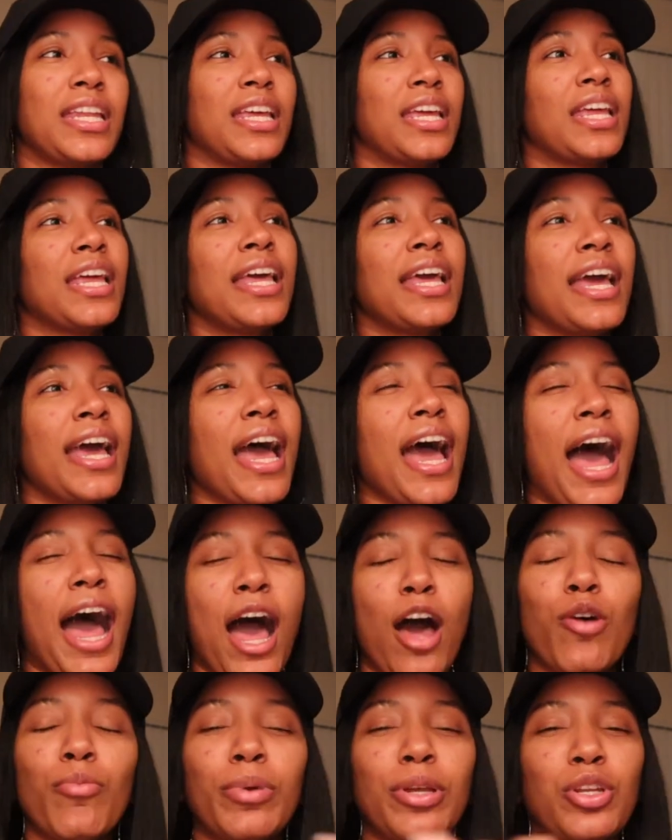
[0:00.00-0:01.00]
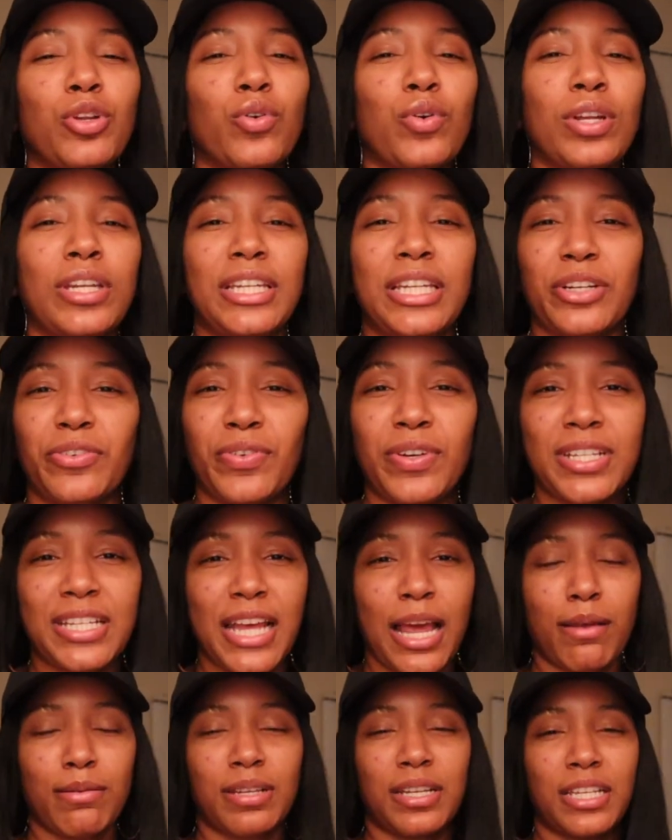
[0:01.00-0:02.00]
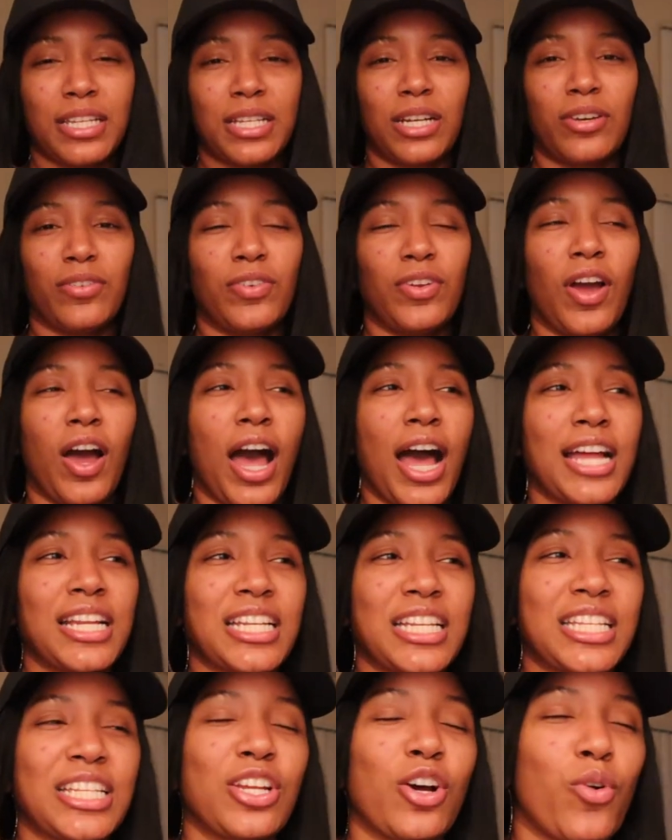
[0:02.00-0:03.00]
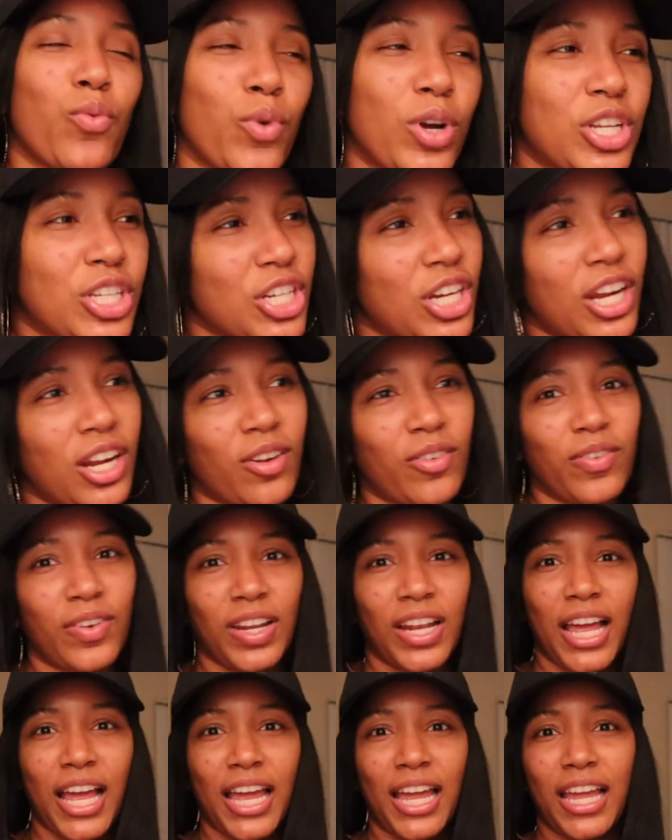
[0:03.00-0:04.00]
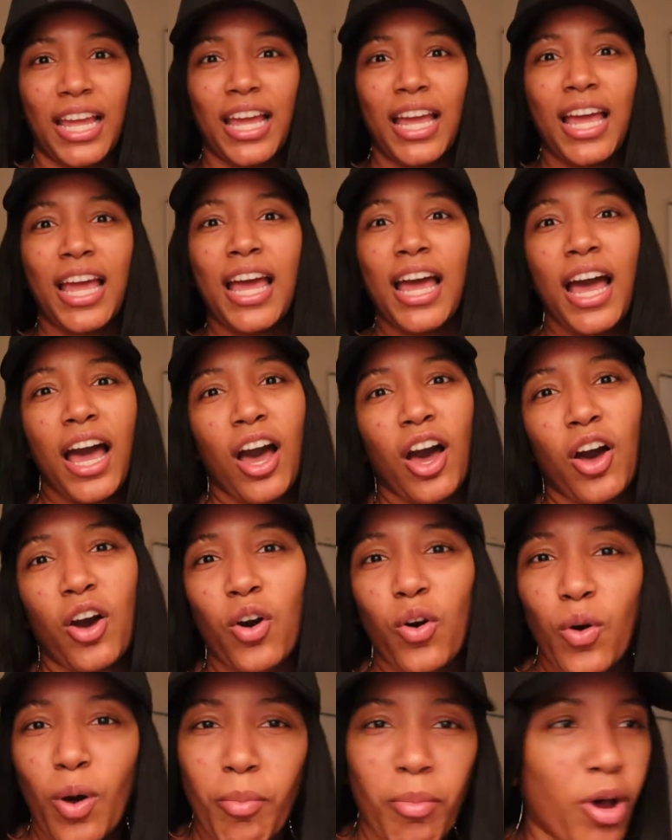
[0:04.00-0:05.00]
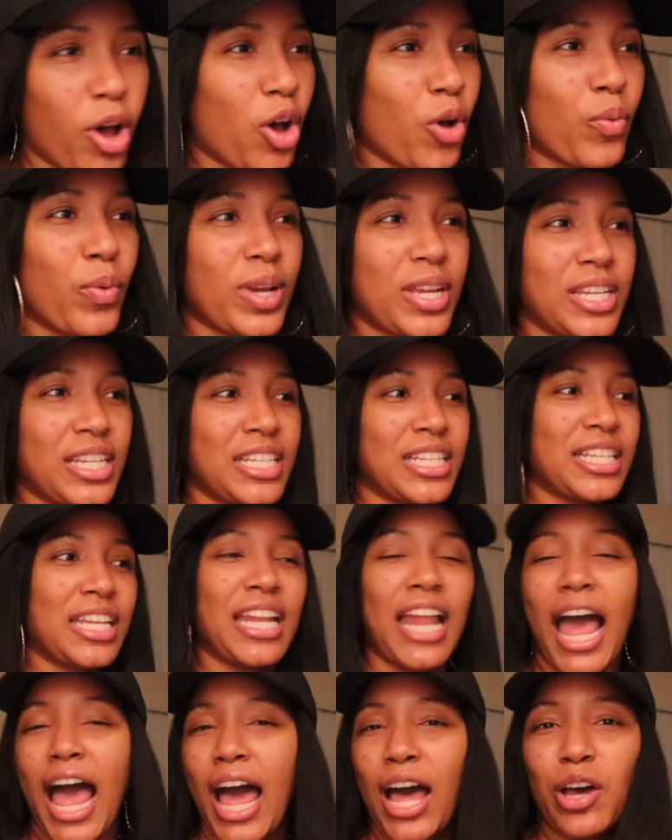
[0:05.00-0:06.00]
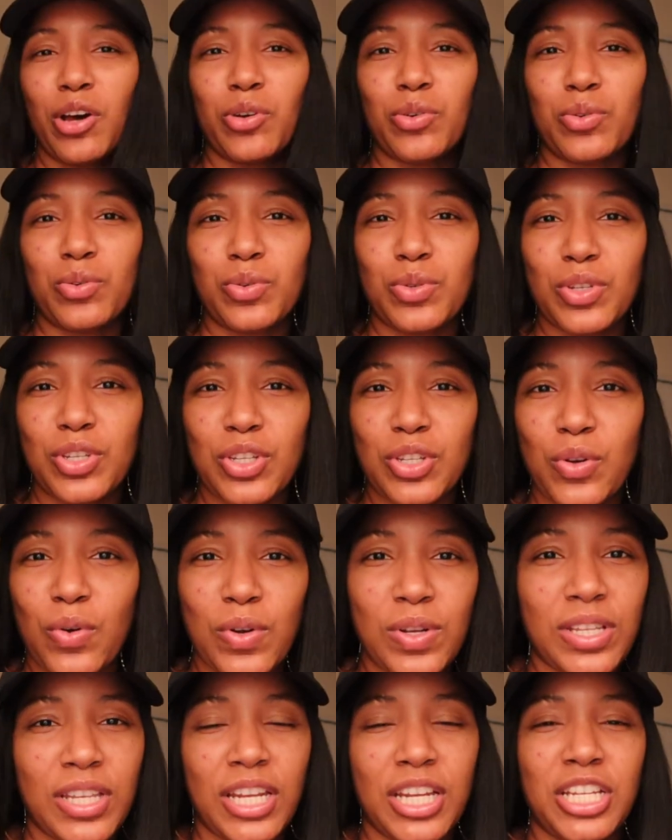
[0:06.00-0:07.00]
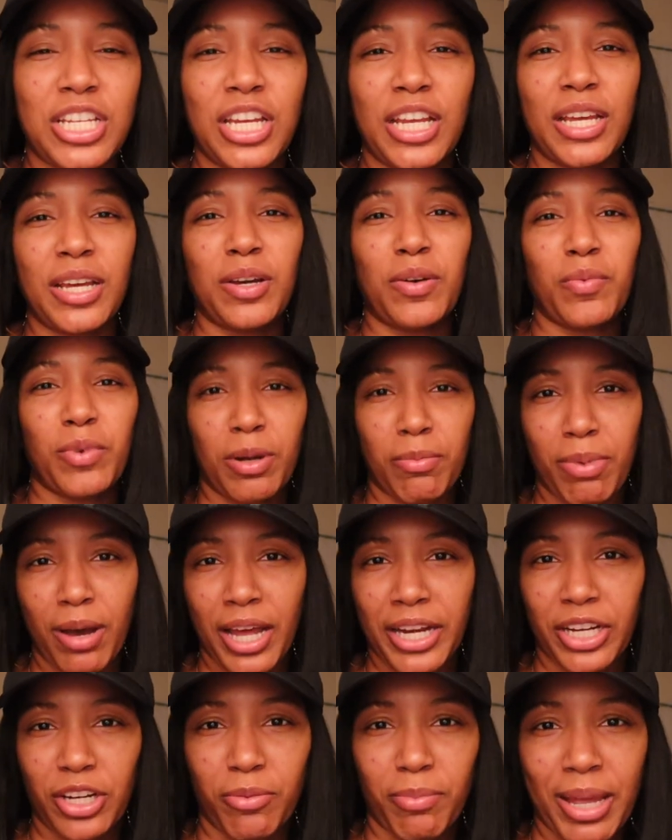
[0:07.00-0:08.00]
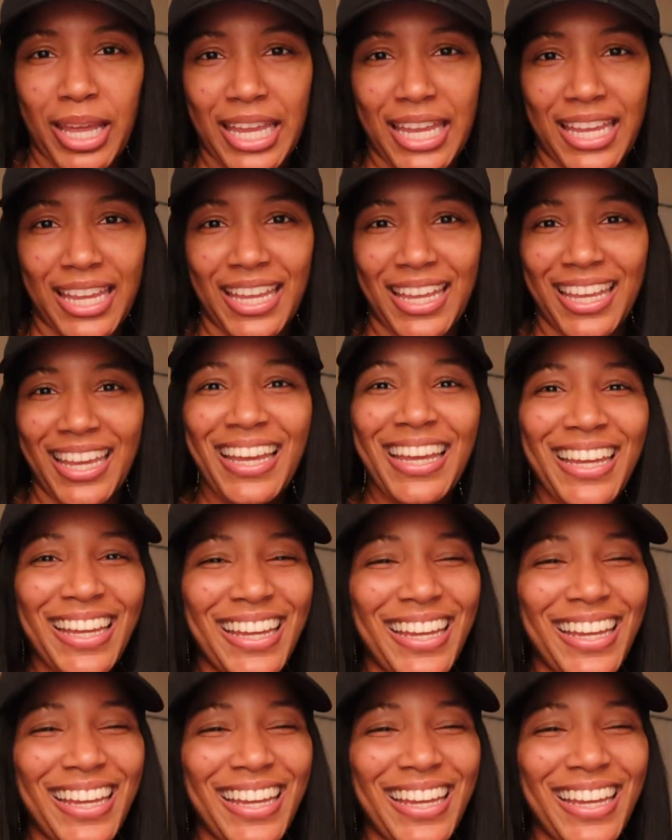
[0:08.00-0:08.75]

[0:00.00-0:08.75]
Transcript: And I'll be doing different types of stuff, y'all. I just don't want y'all to feel like, oh, I'm always in the house, going to the gym with a bonnet on my head.